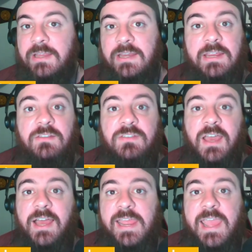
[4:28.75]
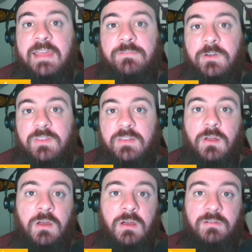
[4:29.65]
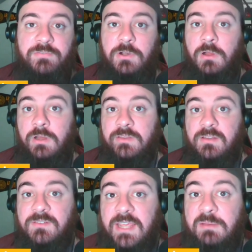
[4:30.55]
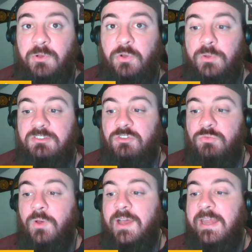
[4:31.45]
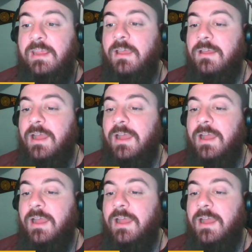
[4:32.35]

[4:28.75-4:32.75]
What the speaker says: He's got everything to offer on the table, which is why